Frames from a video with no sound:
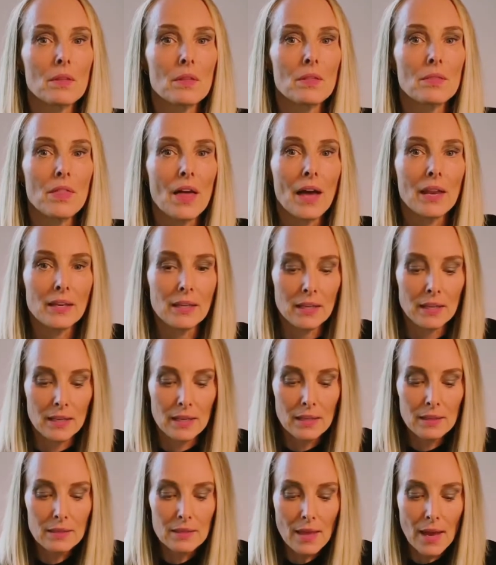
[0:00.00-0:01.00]
that
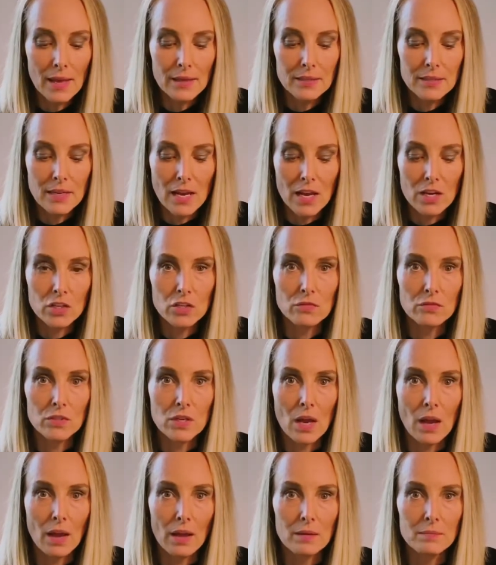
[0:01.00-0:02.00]
in that dash of
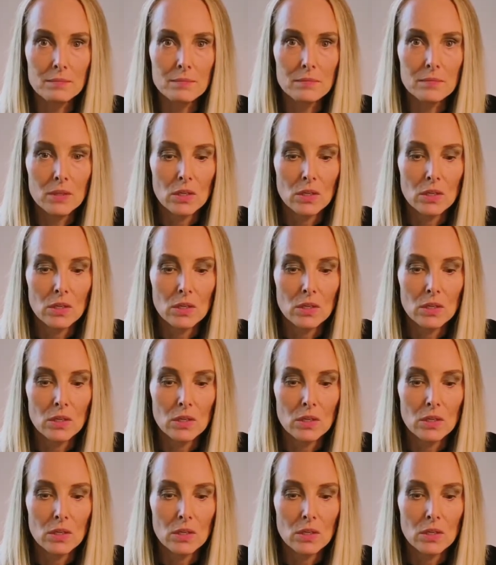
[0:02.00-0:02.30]
time,